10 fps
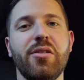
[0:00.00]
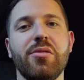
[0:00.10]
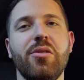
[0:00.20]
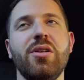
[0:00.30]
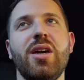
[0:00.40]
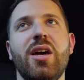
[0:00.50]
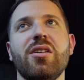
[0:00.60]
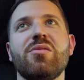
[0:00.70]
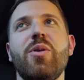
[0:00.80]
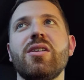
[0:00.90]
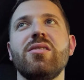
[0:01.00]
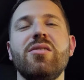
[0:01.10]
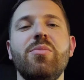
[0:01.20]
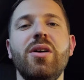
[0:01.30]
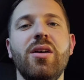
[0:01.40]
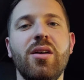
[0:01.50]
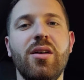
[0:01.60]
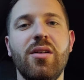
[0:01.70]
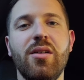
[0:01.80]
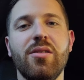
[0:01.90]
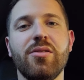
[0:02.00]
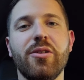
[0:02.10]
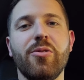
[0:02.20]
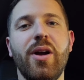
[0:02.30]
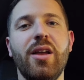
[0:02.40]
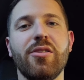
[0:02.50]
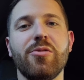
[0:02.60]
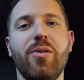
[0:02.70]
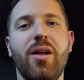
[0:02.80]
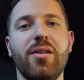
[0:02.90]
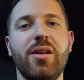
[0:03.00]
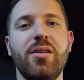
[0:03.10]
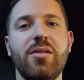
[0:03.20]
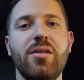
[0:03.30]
so you can't expect it to be the greatest quality.